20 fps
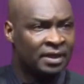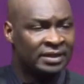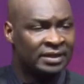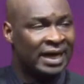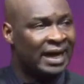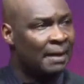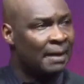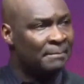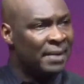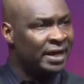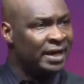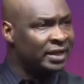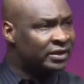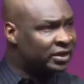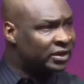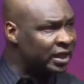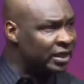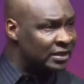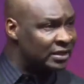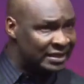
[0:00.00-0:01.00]
There are many
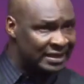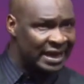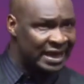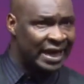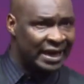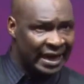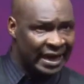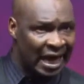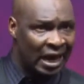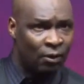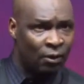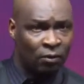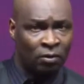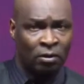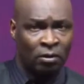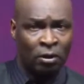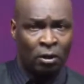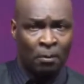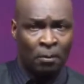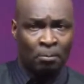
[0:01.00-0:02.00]
things here now,
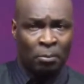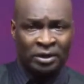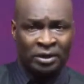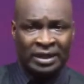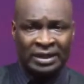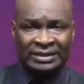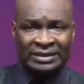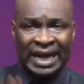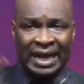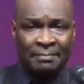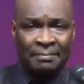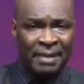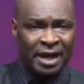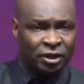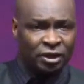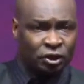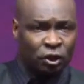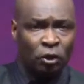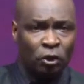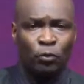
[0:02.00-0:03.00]
but the
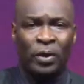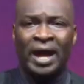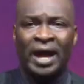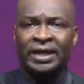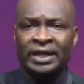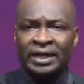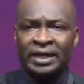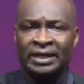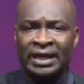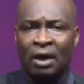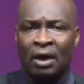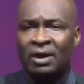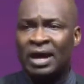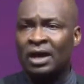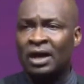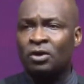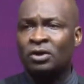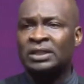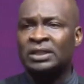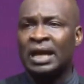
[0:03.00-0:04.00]
dimension we are in now
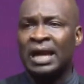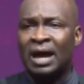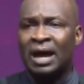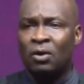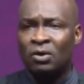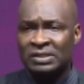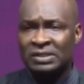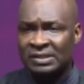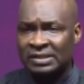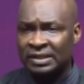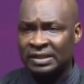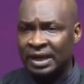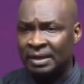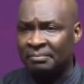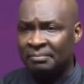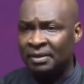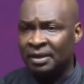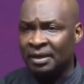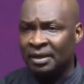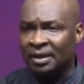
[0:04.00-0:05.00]
cannot allow us see
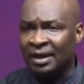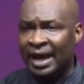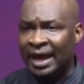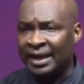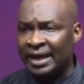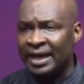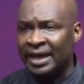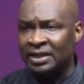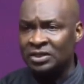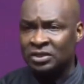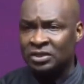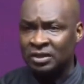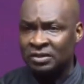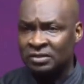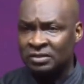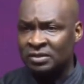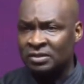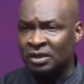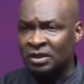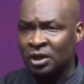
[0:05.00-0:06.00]
them like
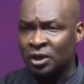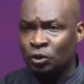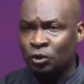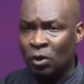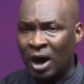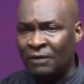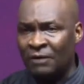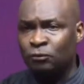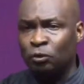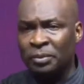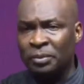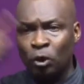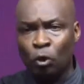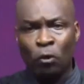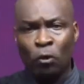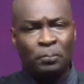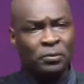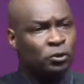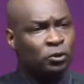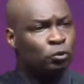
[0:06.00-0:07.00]
angels. You have to be
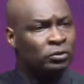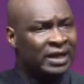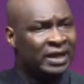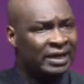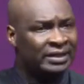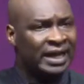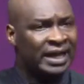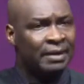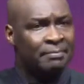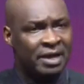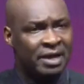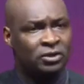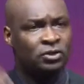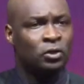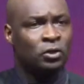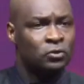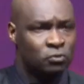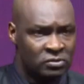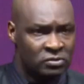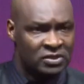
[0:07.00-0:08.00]
open to that
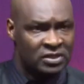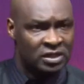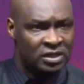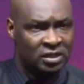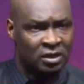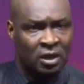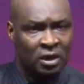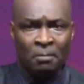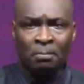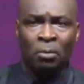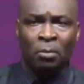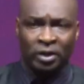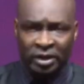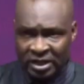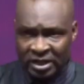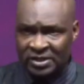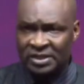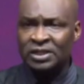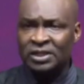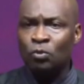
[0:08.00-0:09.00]
dimension to see, but
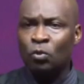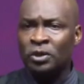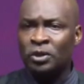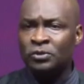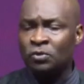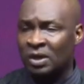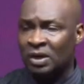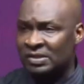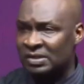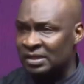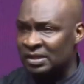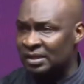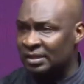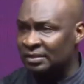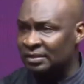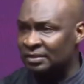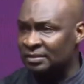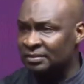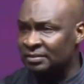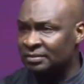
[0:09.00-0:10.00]
they see what you are
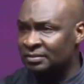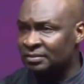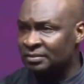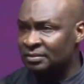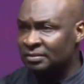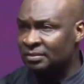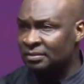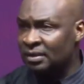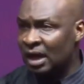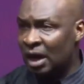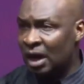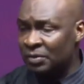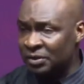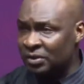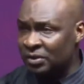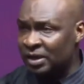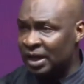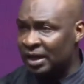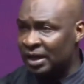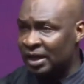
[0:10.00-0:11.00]
seeing. Are we
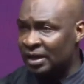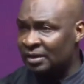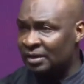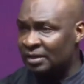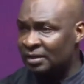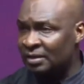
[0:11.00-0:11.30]
together?